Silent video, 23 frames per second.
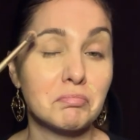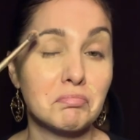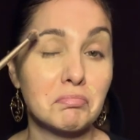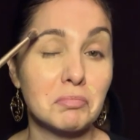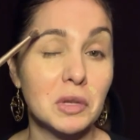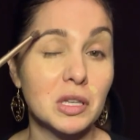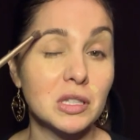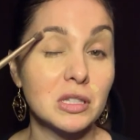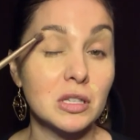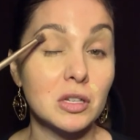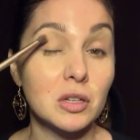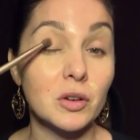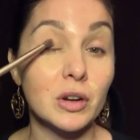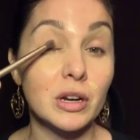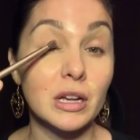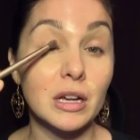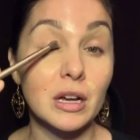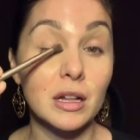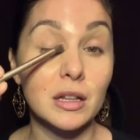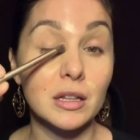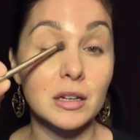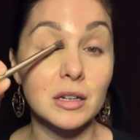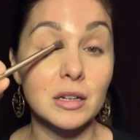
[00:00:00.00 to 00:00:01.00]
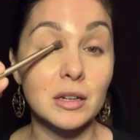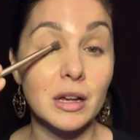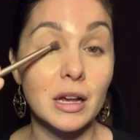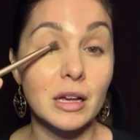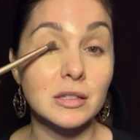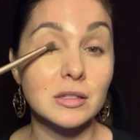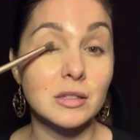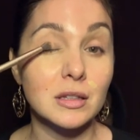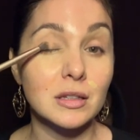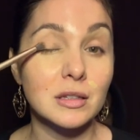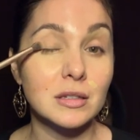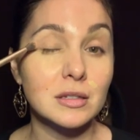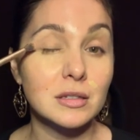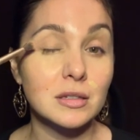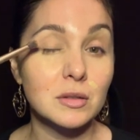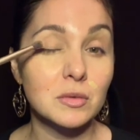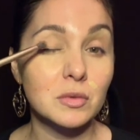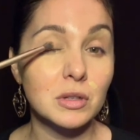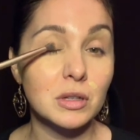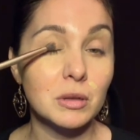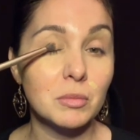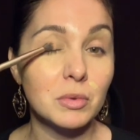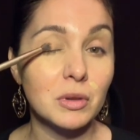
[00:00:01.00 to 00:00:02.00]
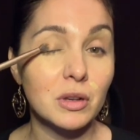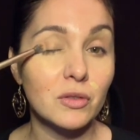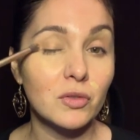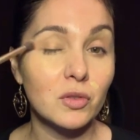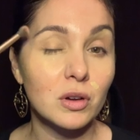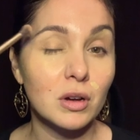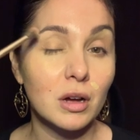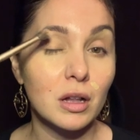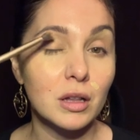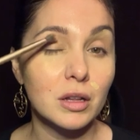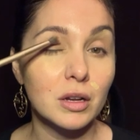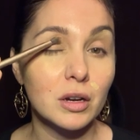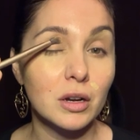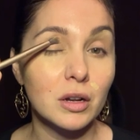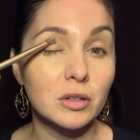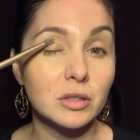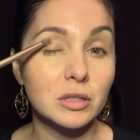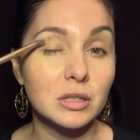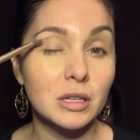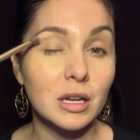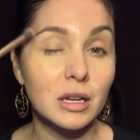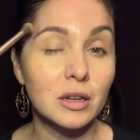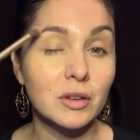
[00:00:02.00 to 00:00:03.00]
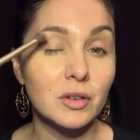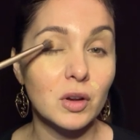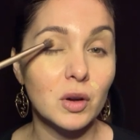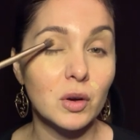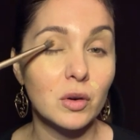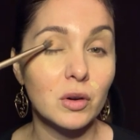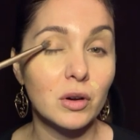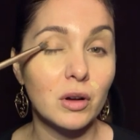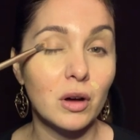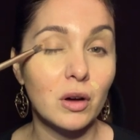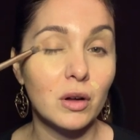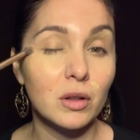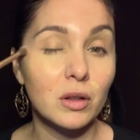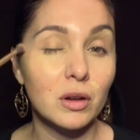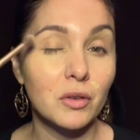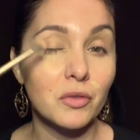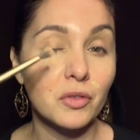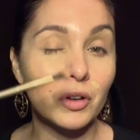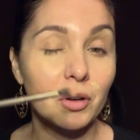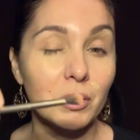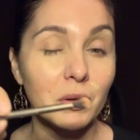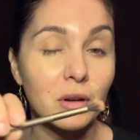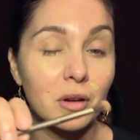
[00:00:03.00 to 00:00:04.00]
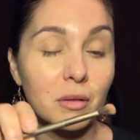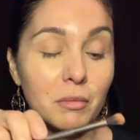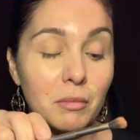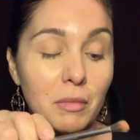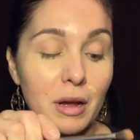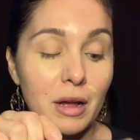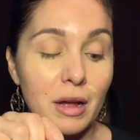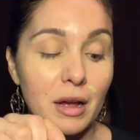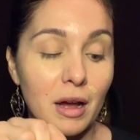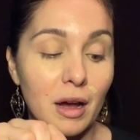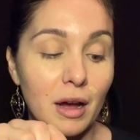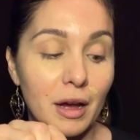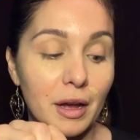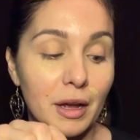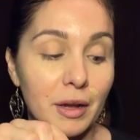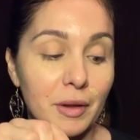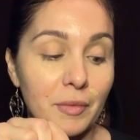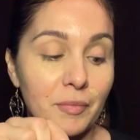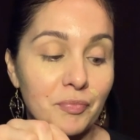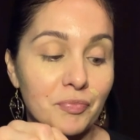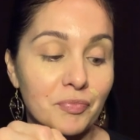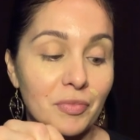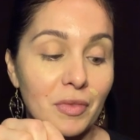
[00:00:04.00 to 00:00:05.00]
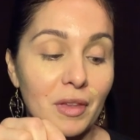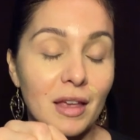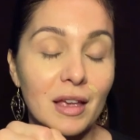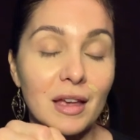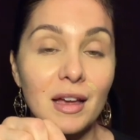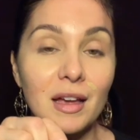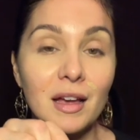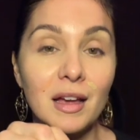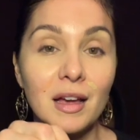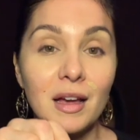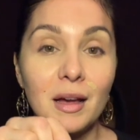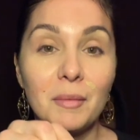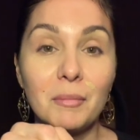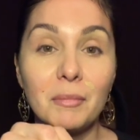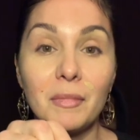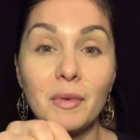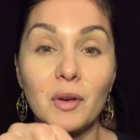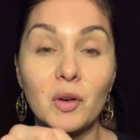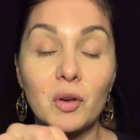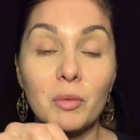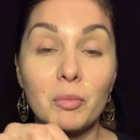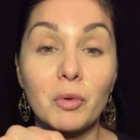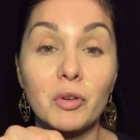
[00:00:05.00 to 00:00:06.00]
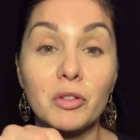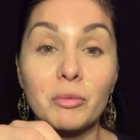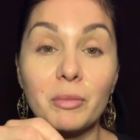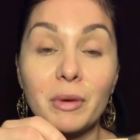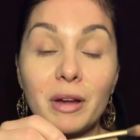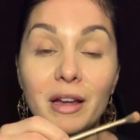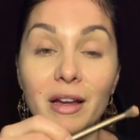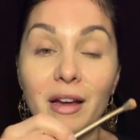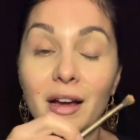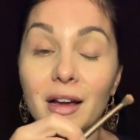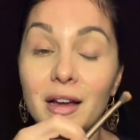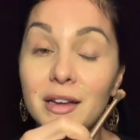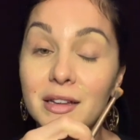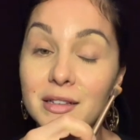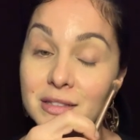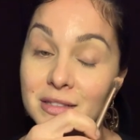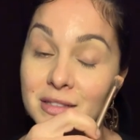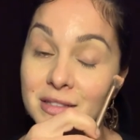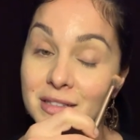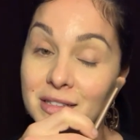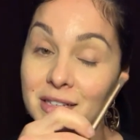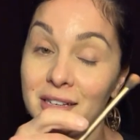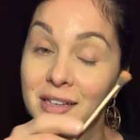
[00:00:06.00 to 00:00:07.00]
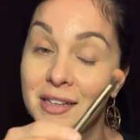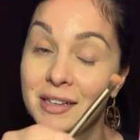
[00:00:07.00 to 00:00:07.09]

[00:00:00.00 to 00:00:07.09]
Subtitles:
this is a great color. Okay, so this is a really beautiful color. I'll just kind of go all over my eye, or both my eyes,